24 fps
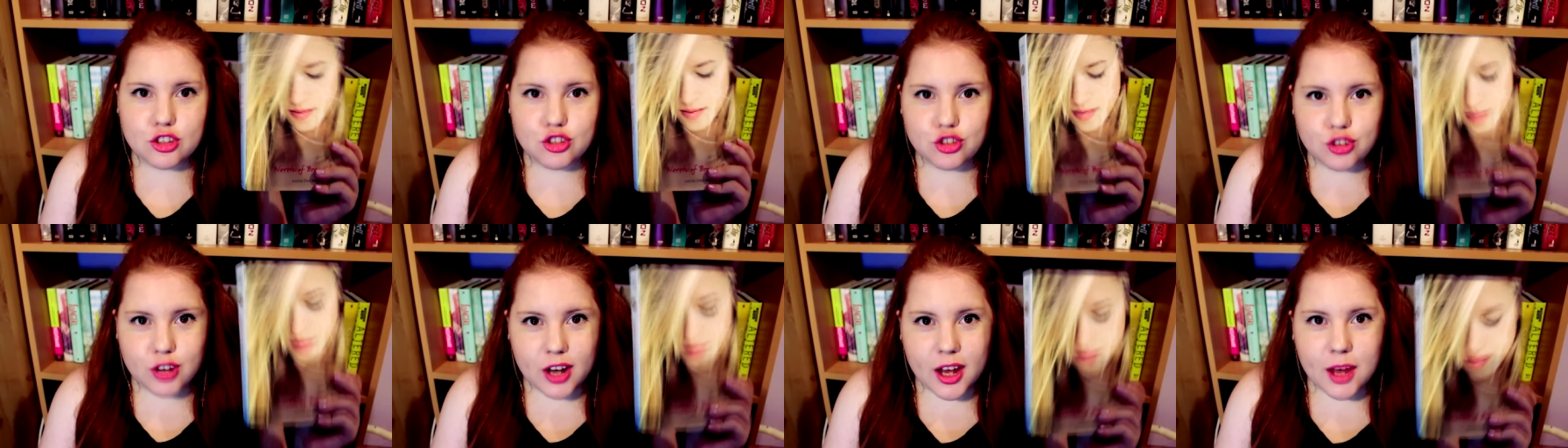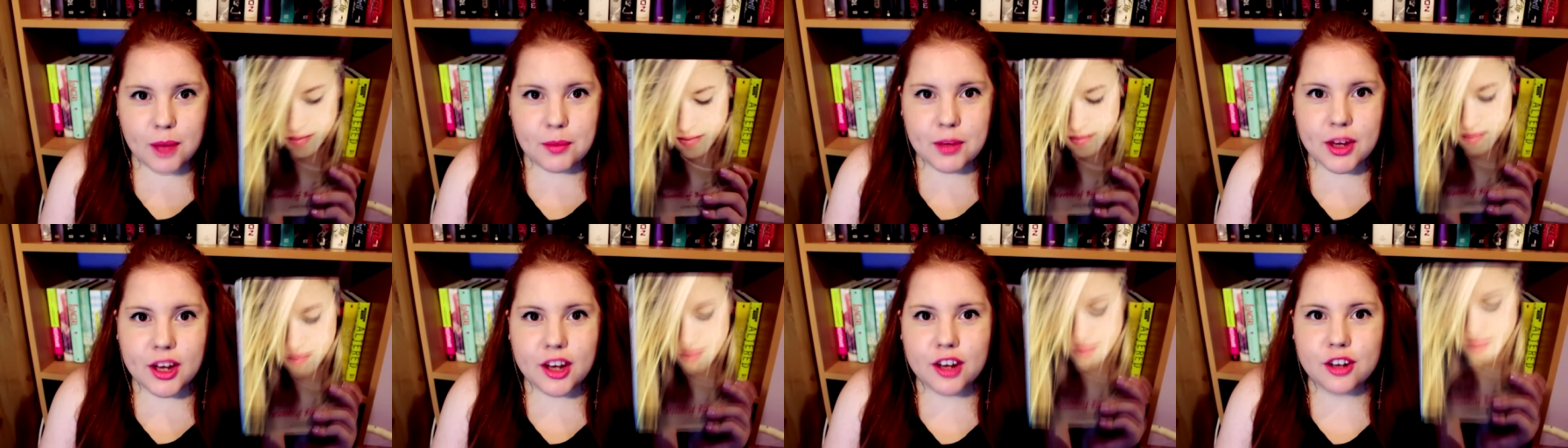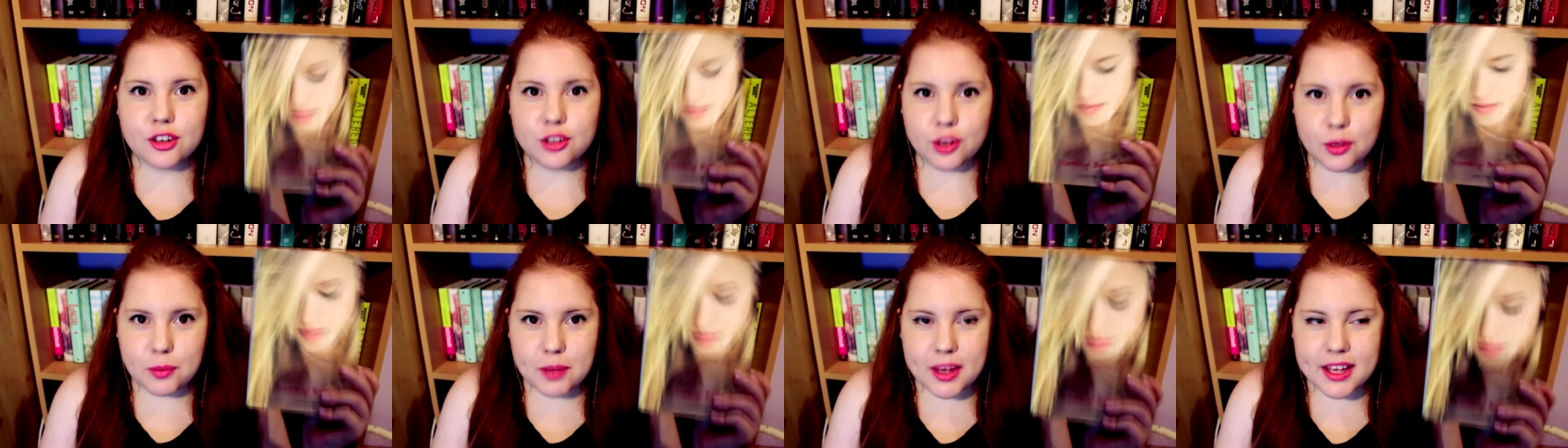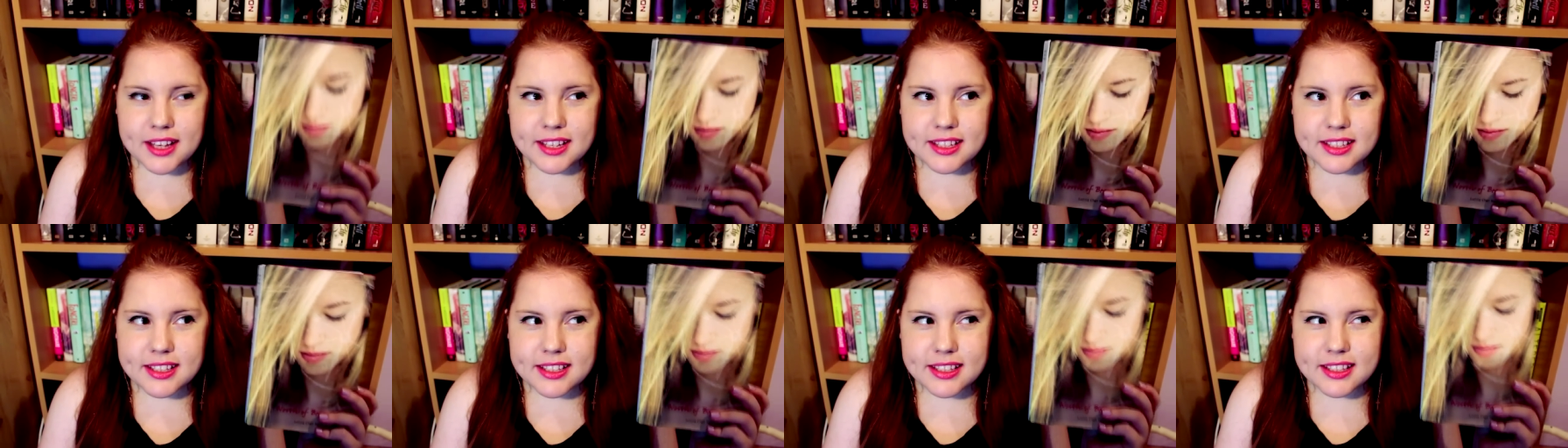drama,
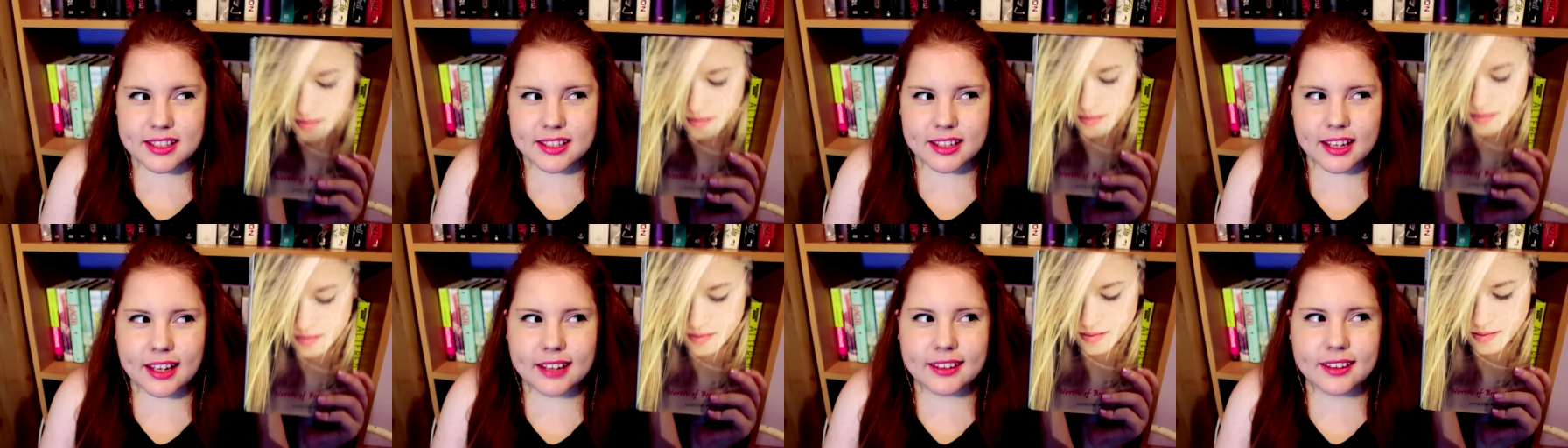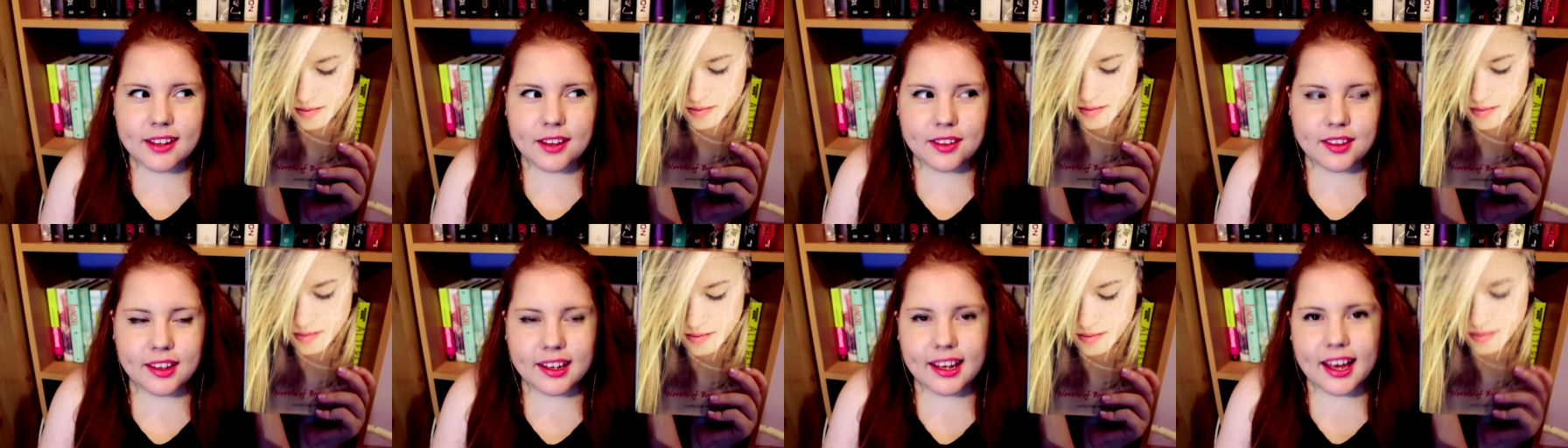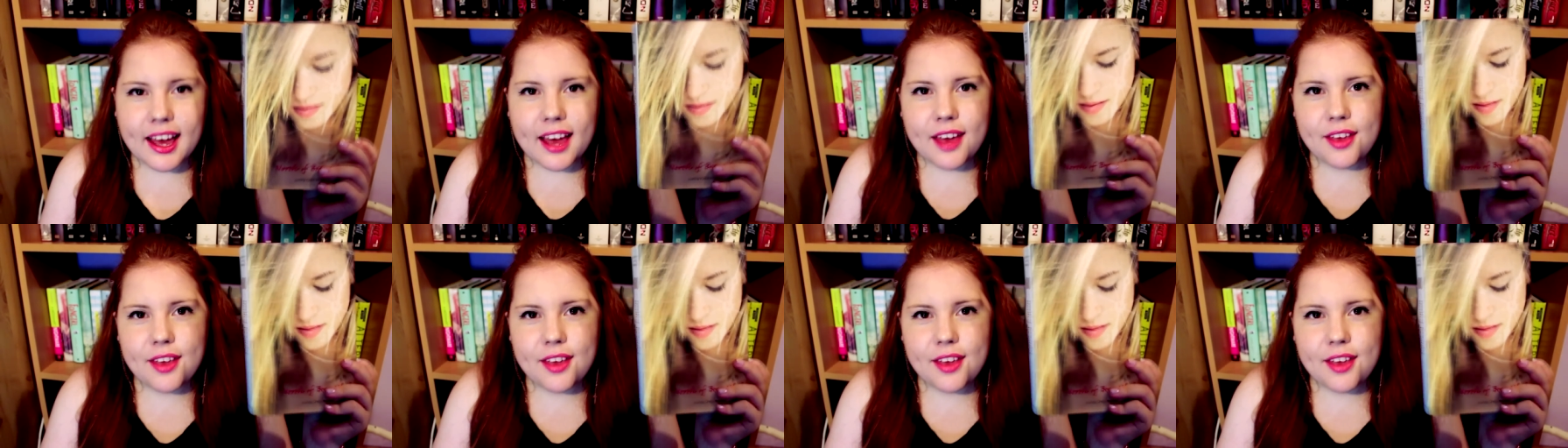romance kind of thing.